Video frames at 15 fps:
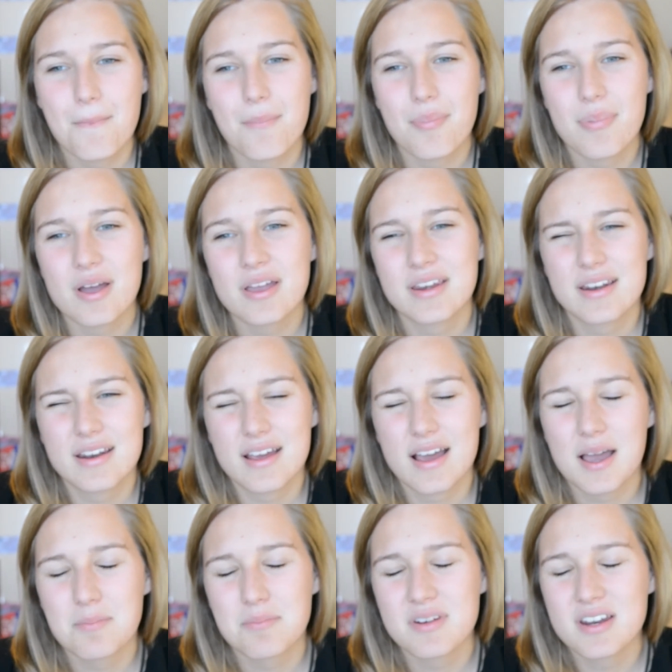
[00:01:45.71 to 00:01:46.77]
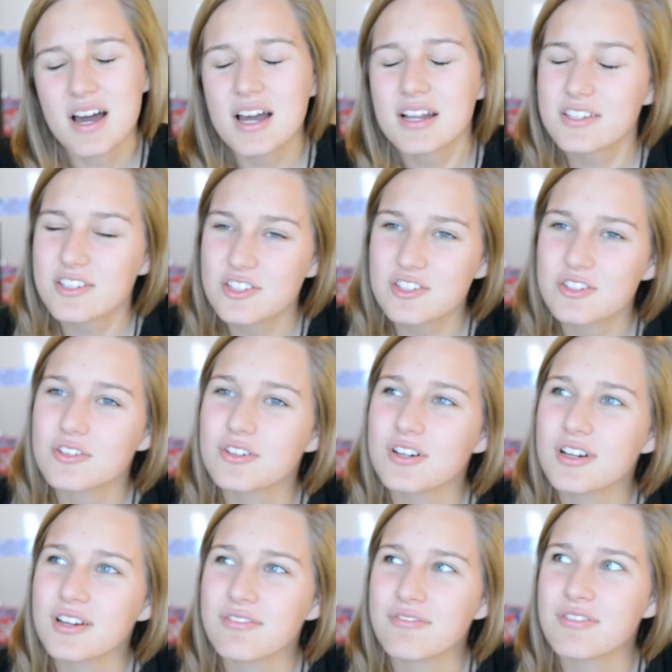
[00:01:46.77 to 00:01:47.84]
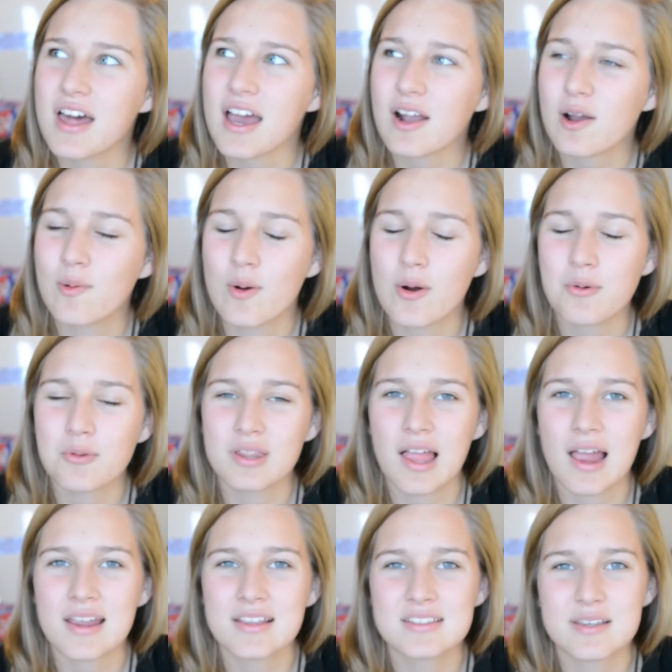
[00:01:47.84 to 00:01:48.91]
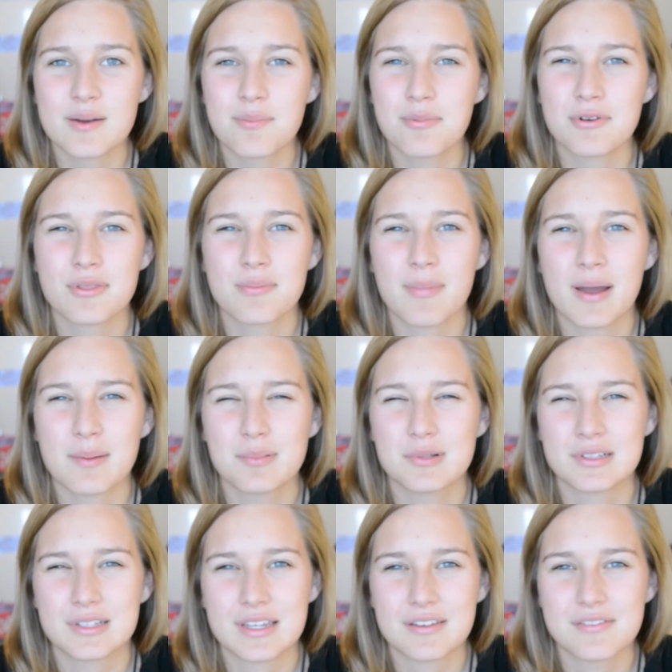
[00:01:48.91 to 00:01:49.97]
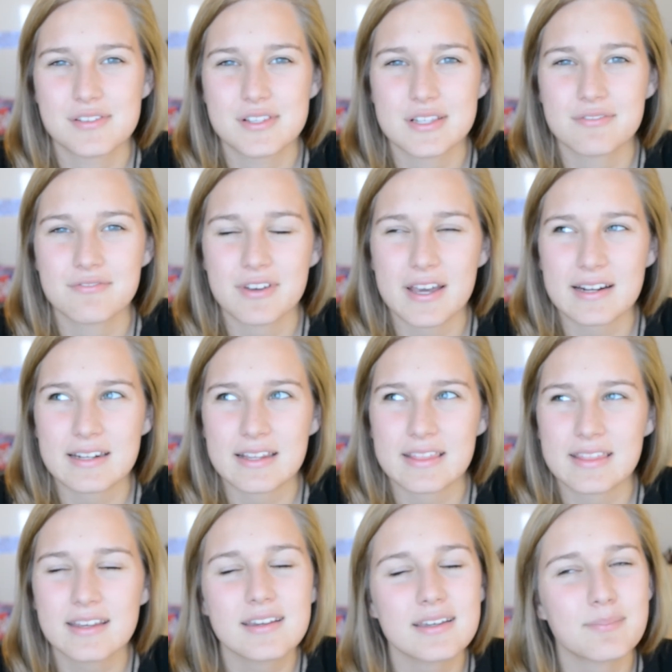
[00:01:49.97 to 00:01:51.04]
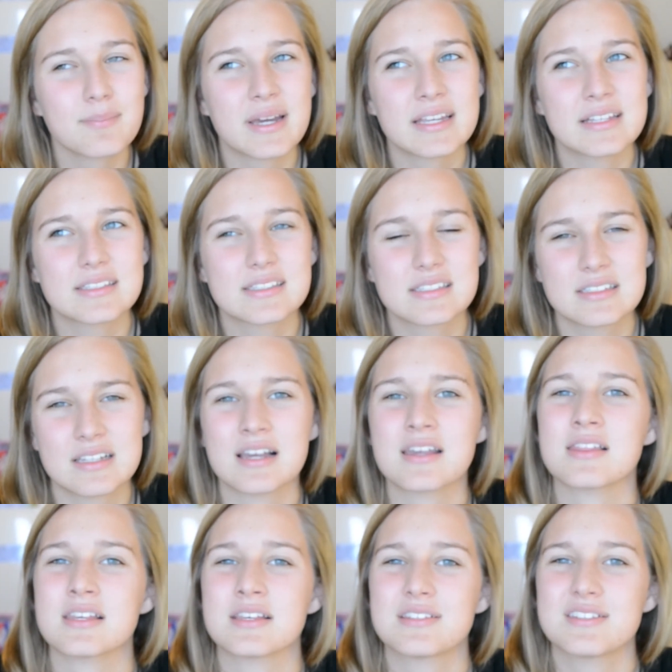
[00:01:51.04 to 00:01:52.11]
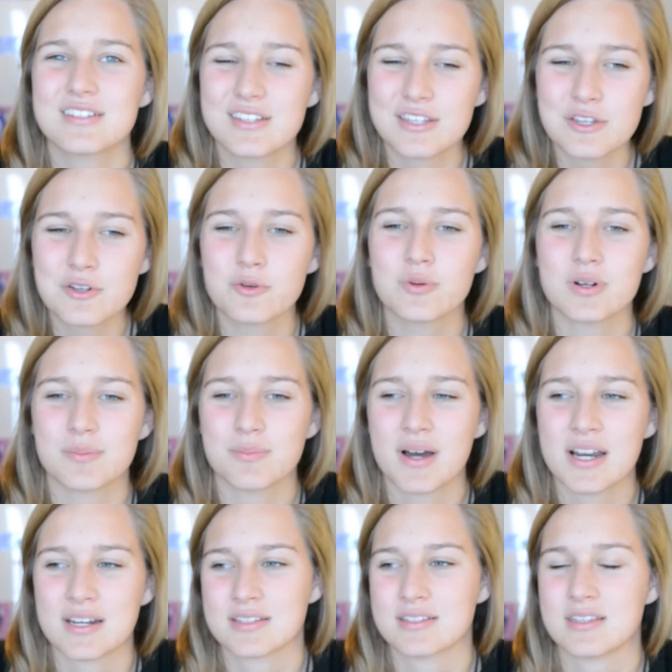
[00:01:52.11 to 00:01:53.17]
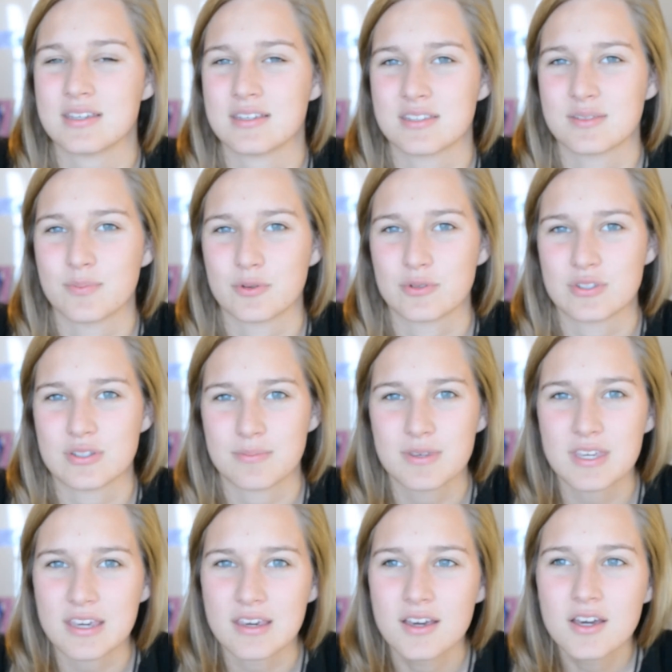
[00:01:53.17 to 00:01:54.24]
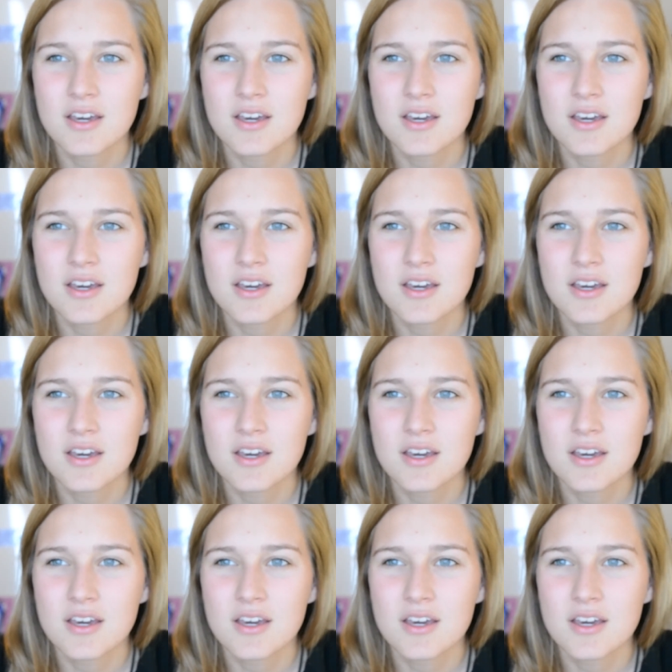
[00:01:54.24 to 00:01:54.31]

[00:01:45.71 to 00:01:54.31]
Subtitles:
but I'm not sure if that quote lines up with my beliefs. In fact, I think it might slightly skew what modesty is supposed to be,